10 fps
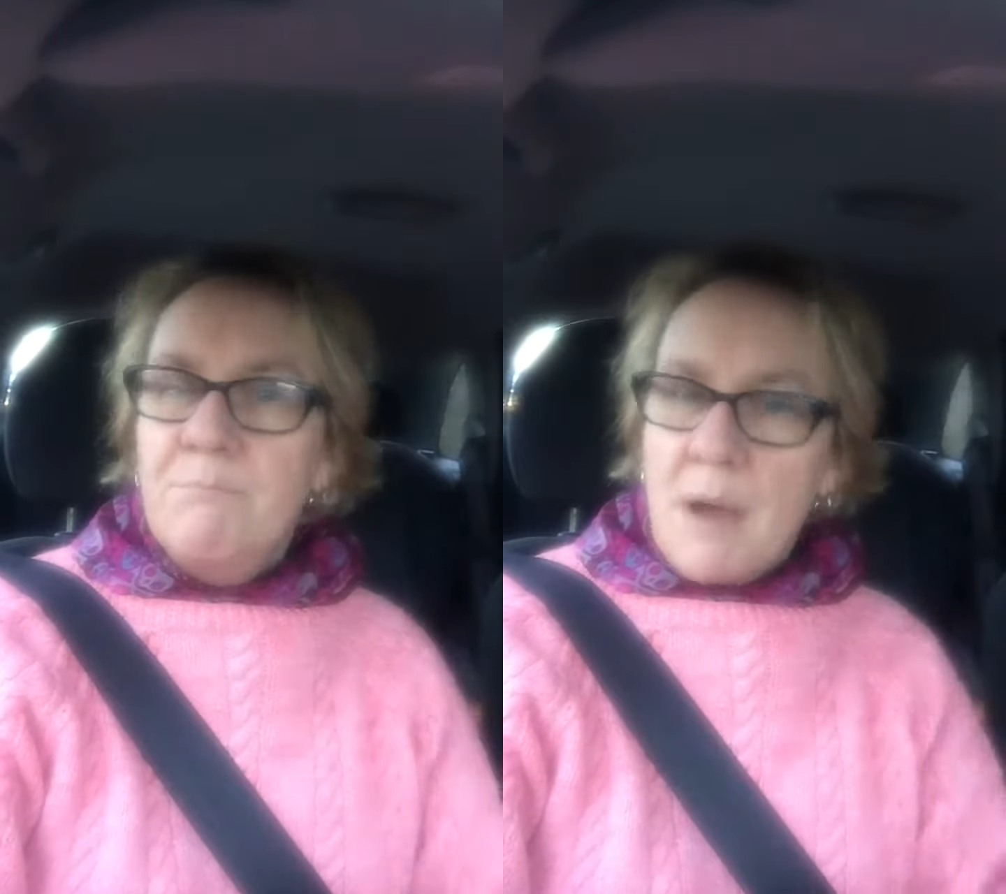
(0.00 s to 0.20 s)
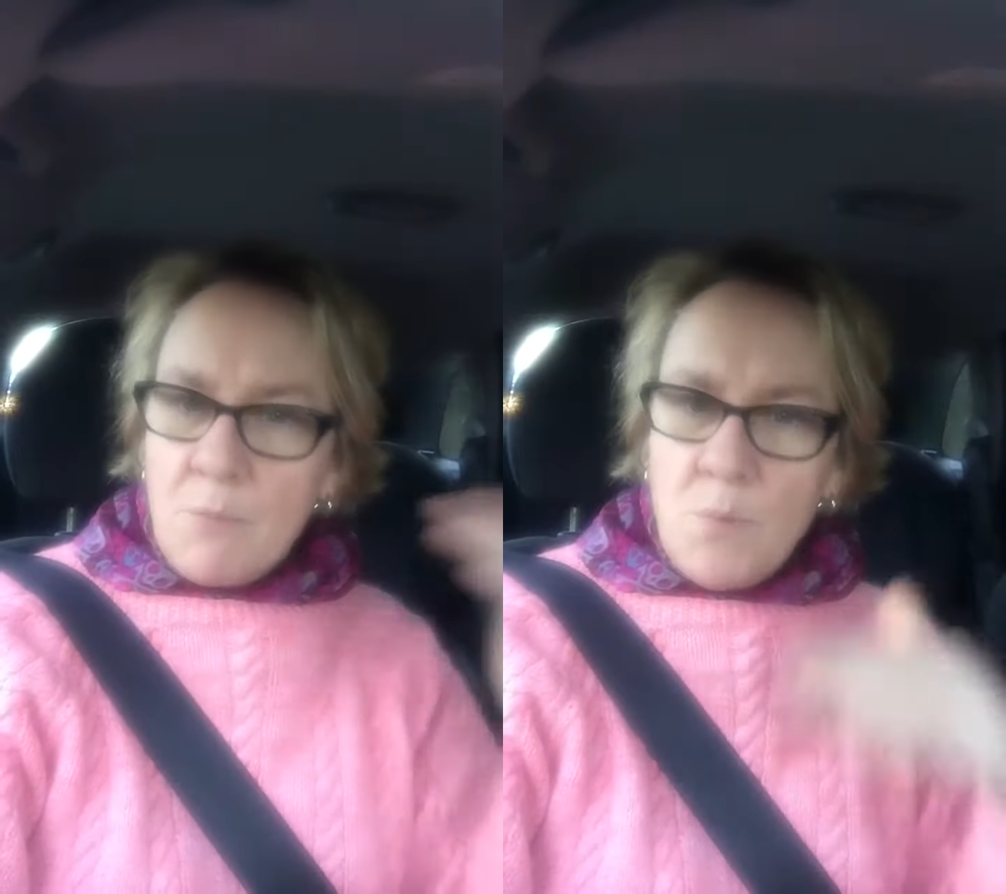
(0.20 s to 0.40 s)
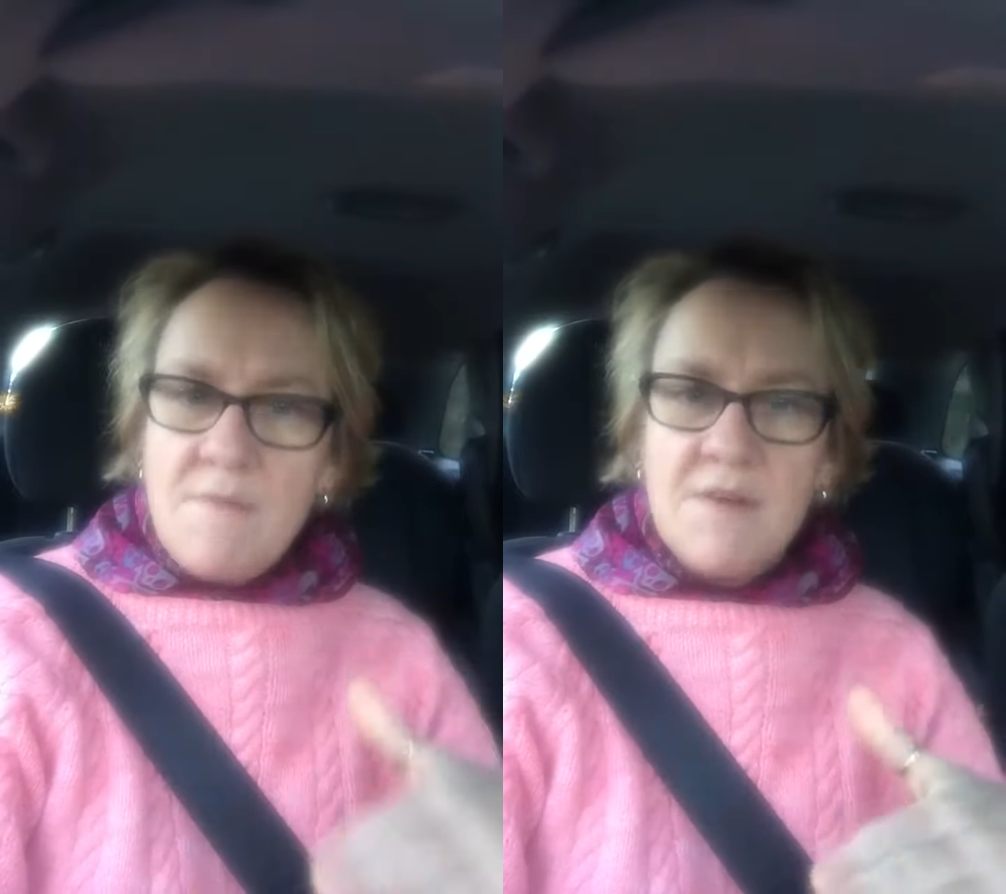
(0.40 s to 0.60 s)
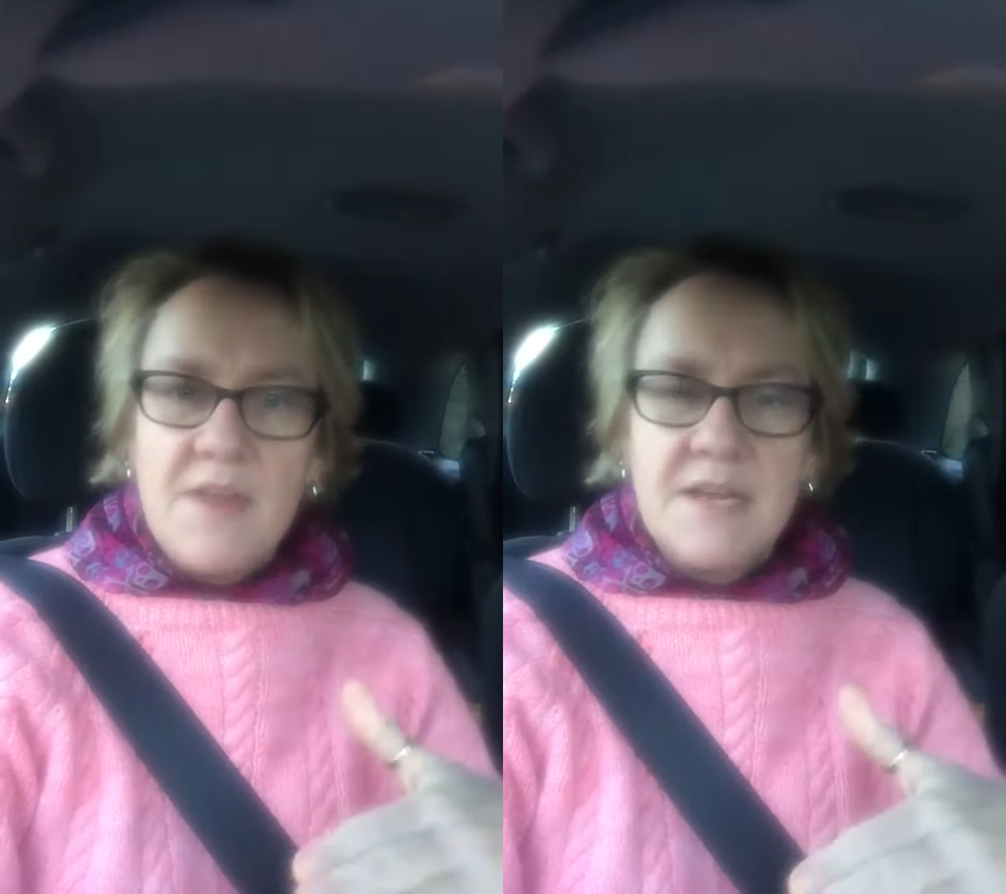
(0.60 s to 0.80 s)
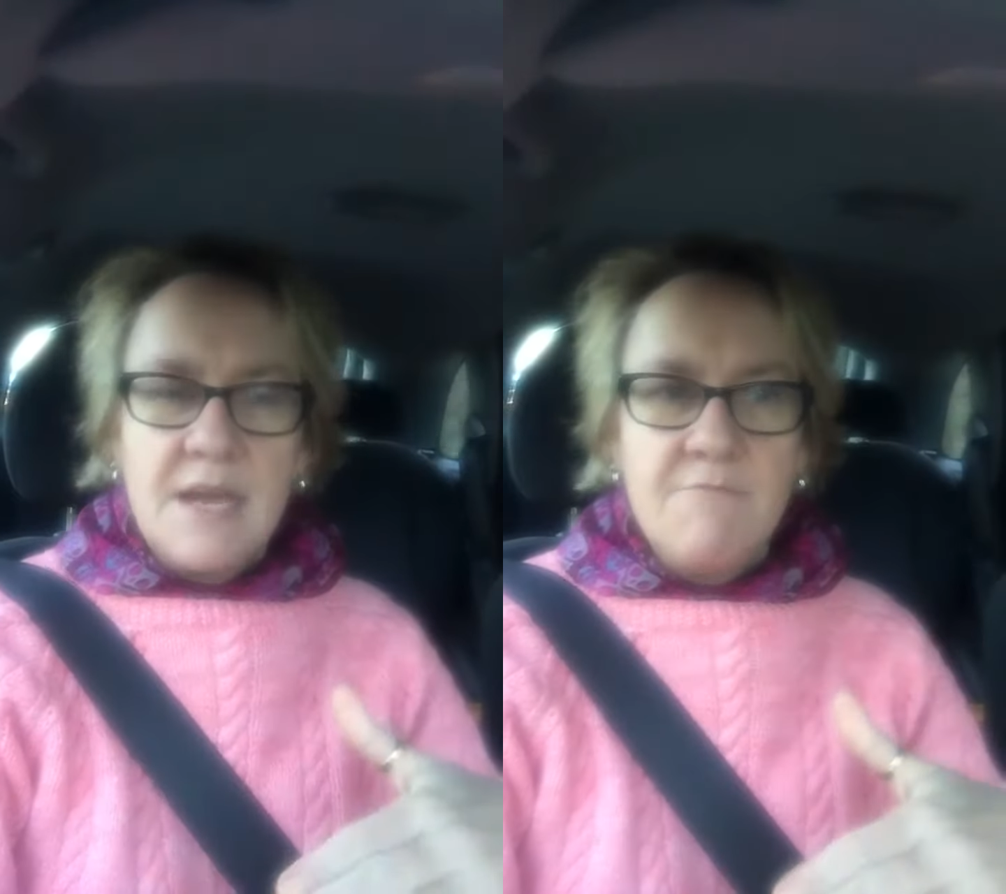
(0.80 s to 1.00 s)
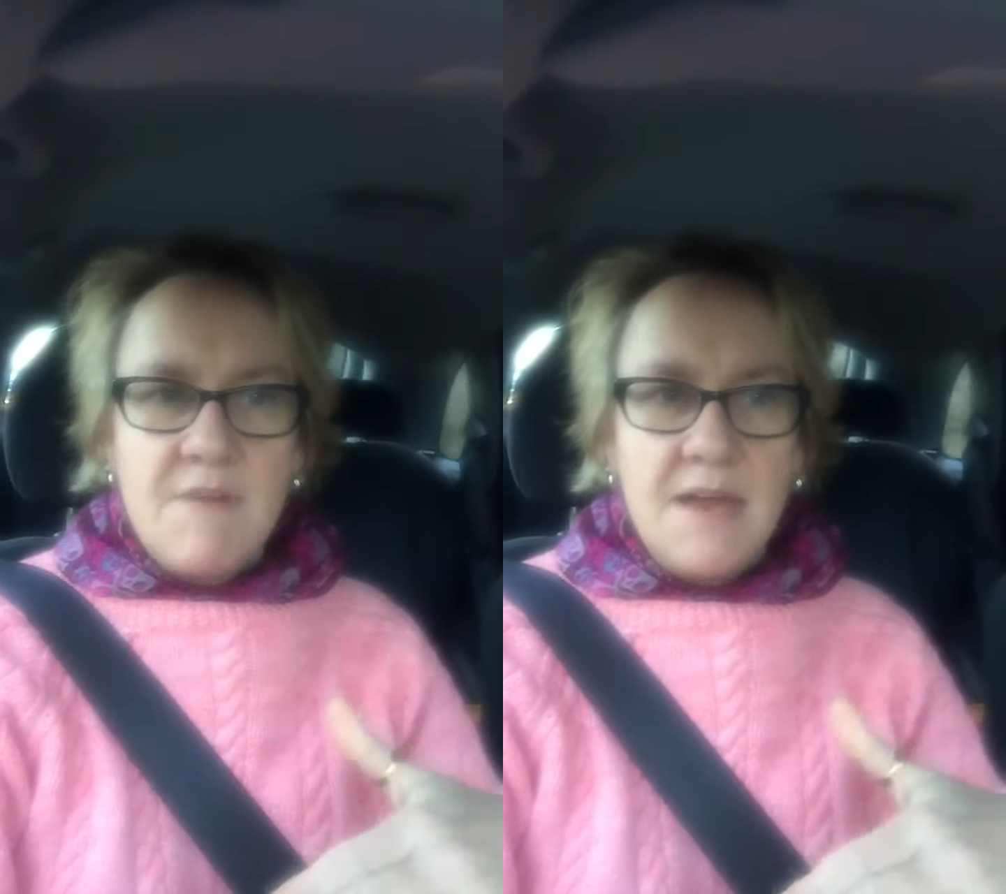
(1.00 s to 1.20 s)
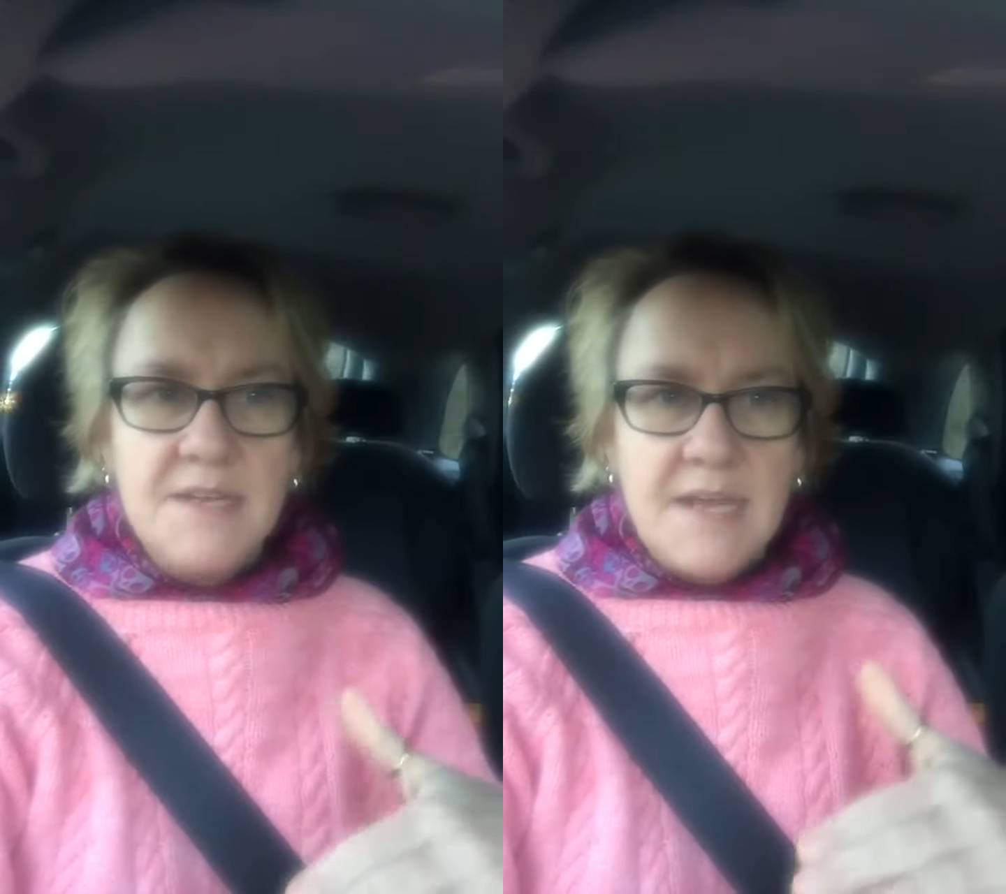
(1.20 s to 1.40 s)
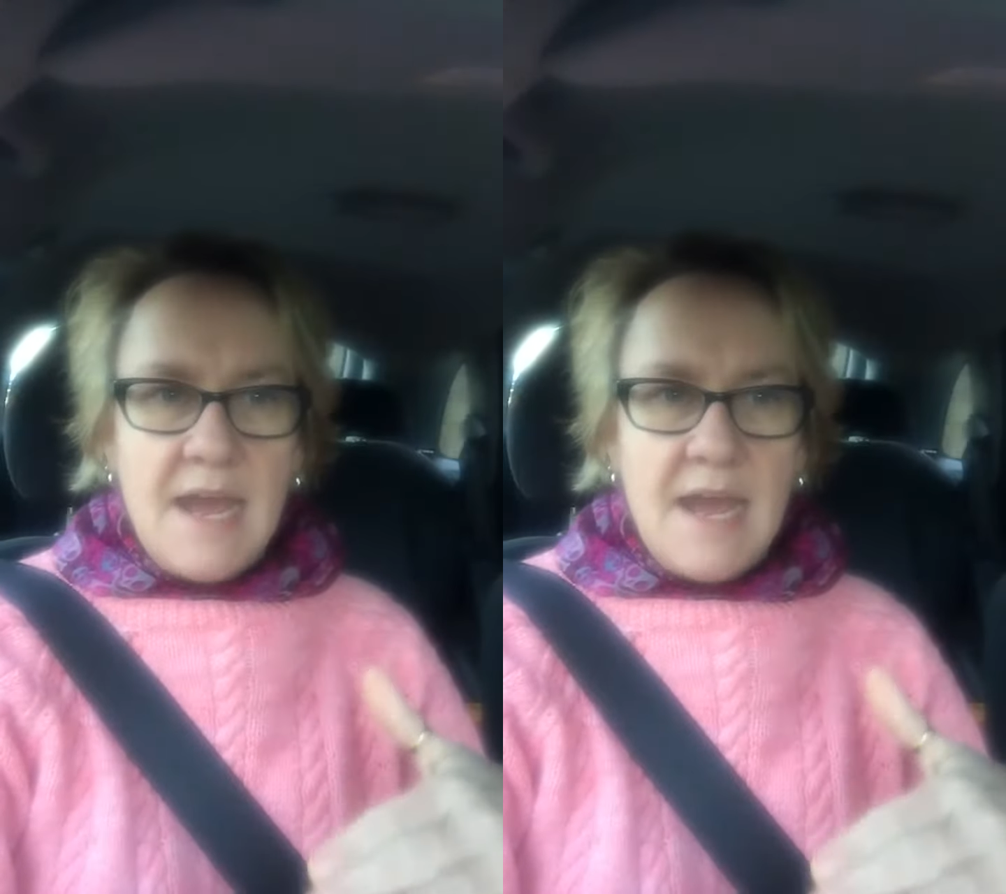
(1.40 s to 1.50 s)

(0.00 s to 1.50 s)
but whether they come round and